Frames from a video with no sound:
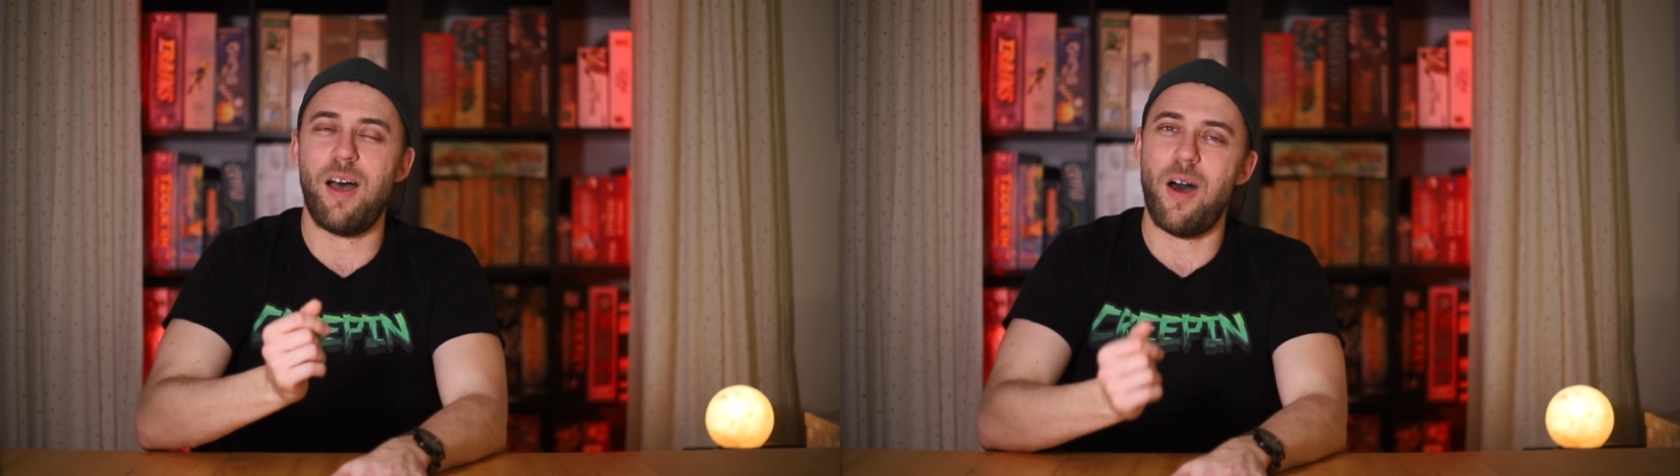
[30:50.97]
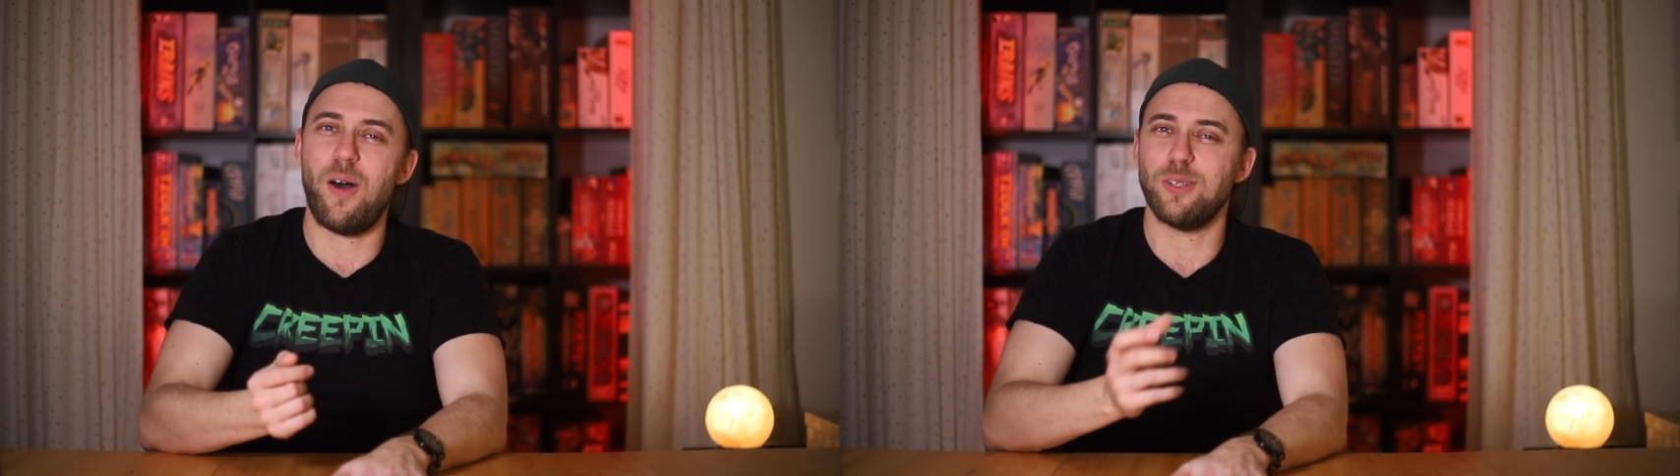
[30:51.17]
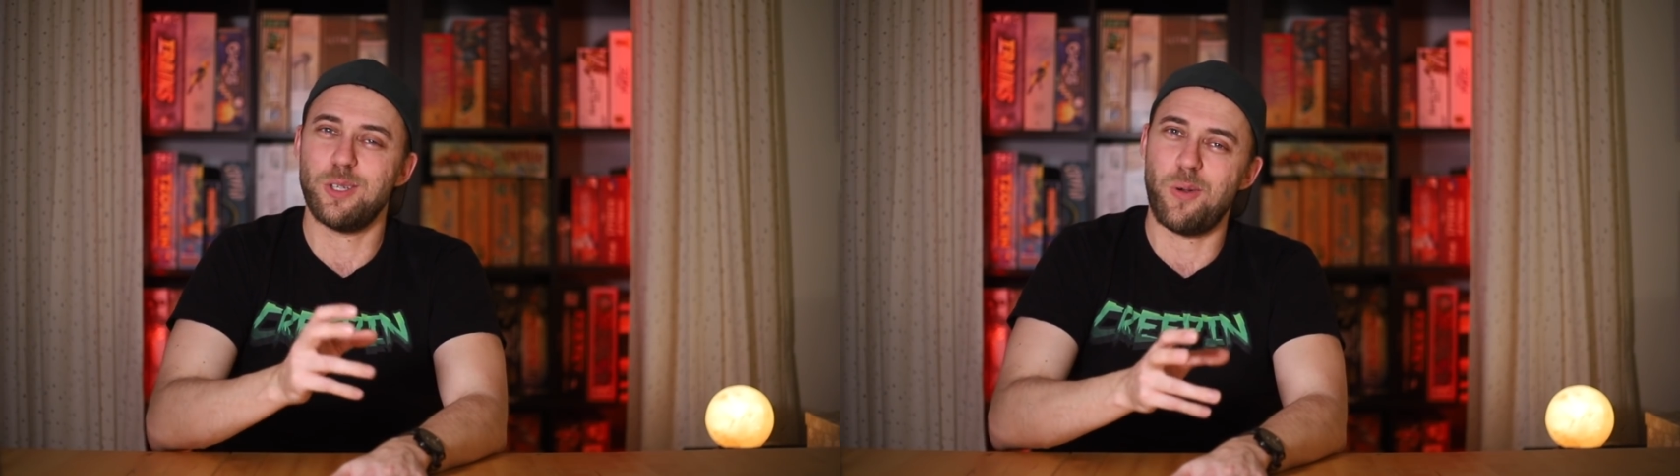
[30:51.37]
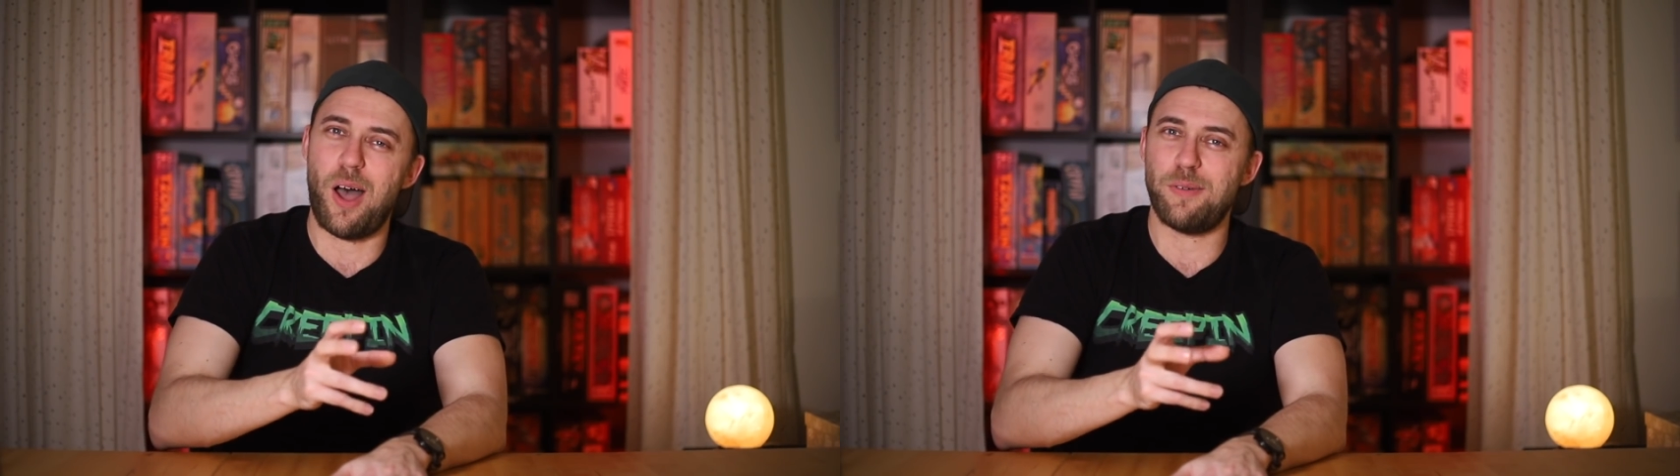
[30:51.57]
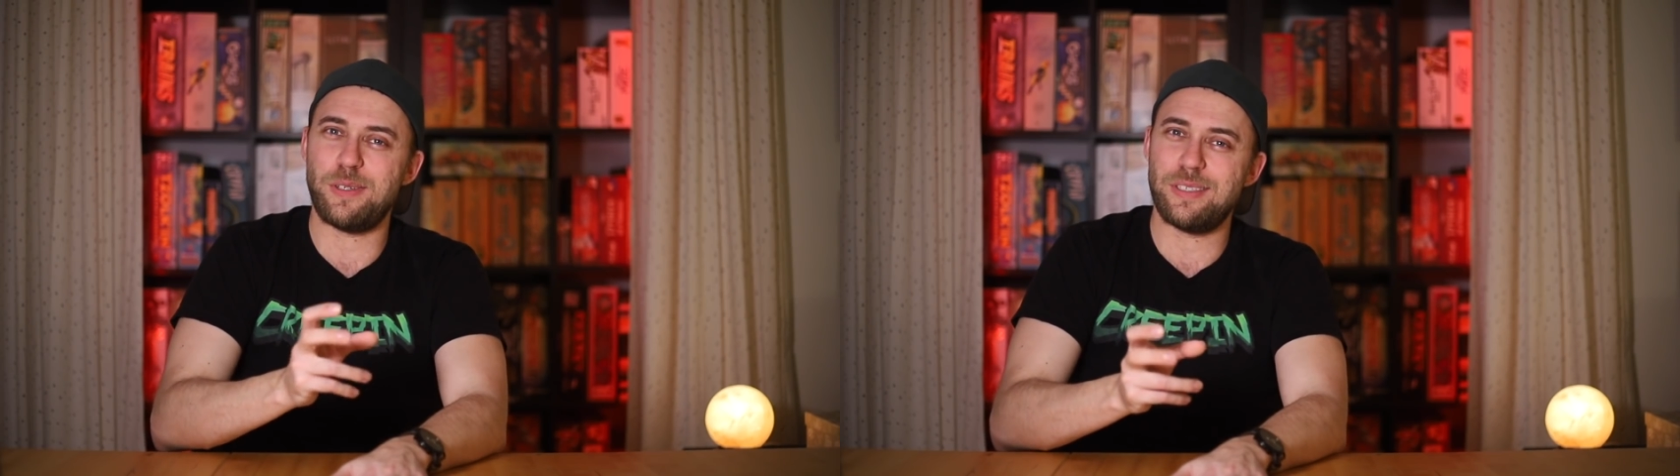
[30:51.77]
also
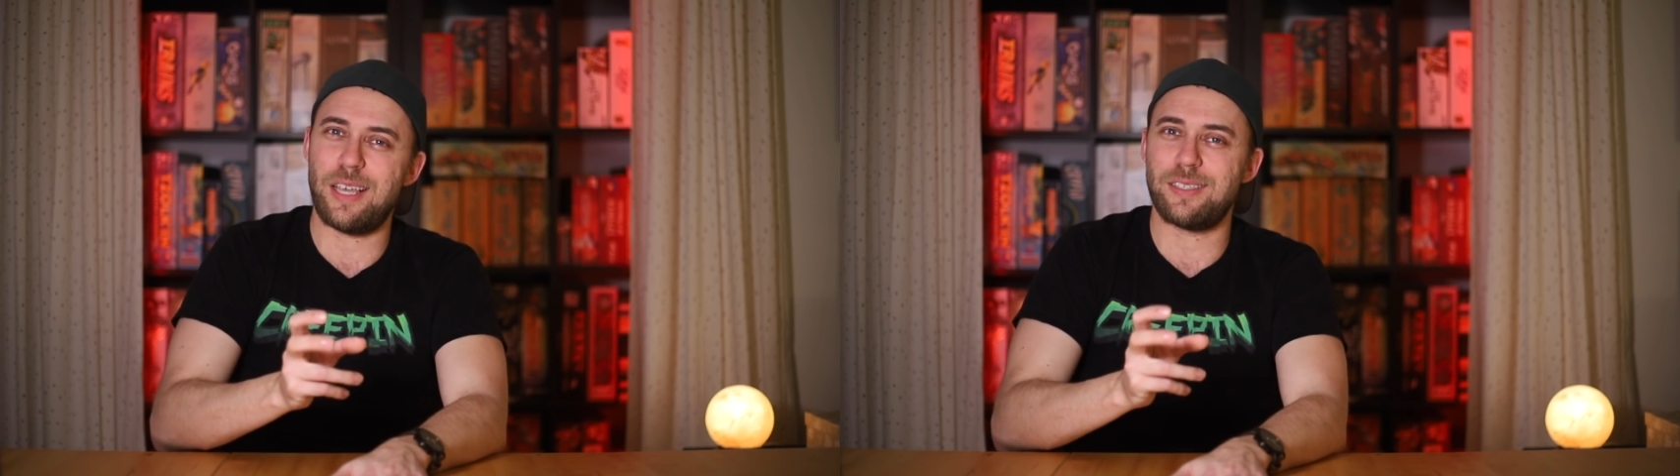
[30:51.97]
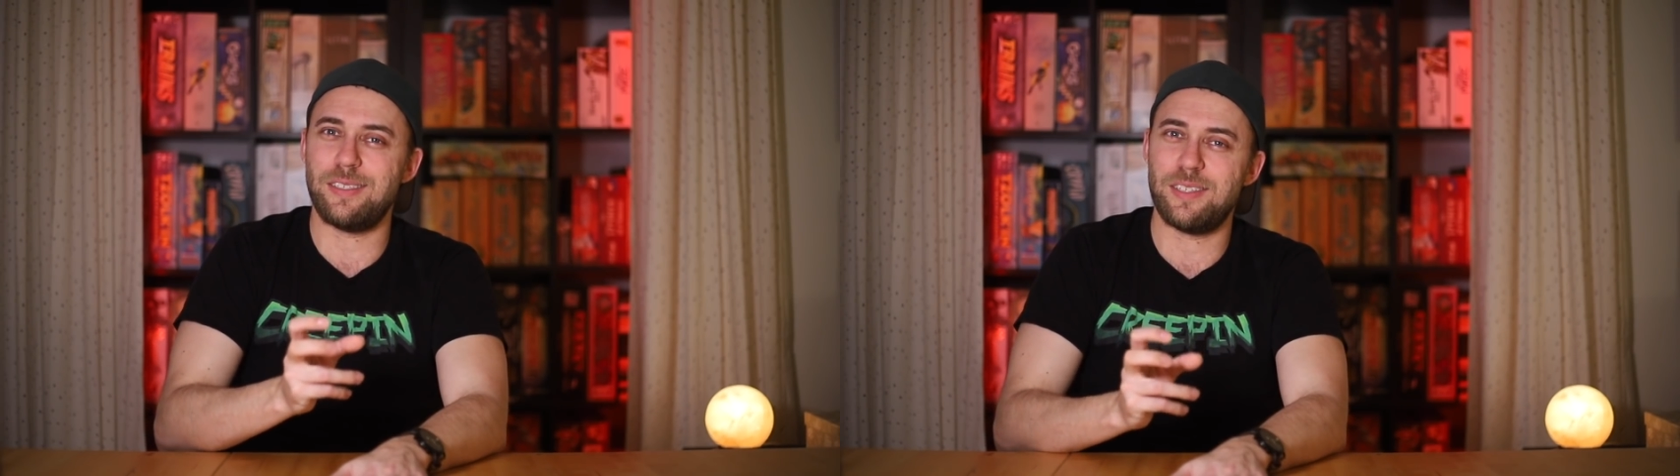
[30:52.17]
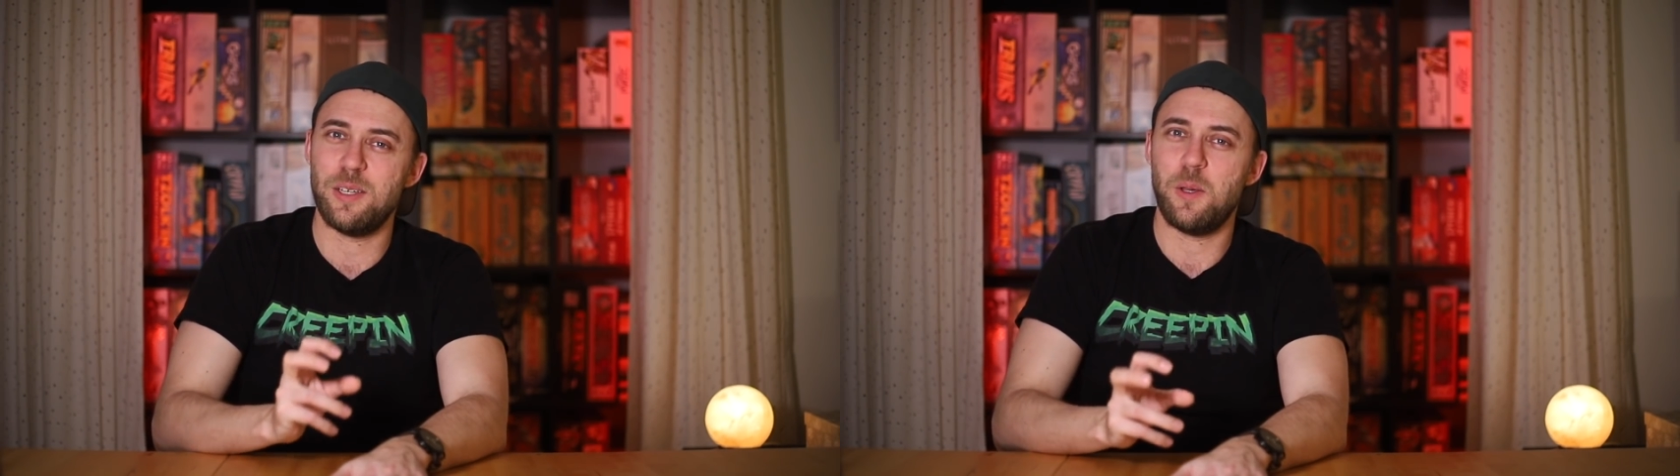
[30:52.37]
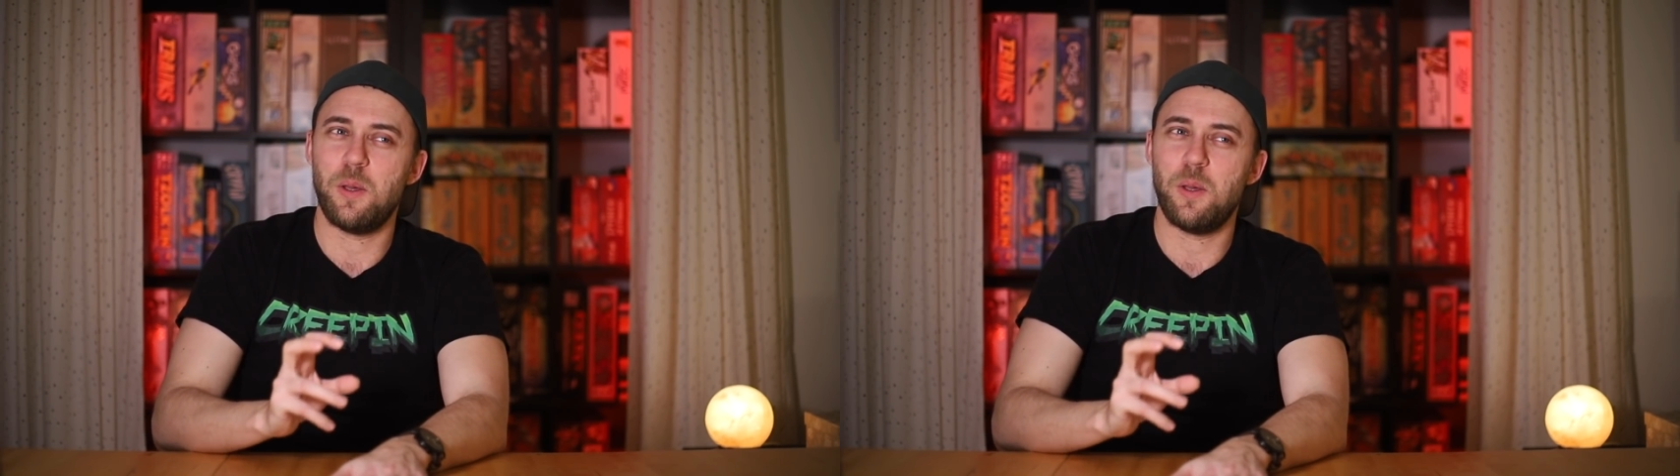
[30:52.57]
often doesn't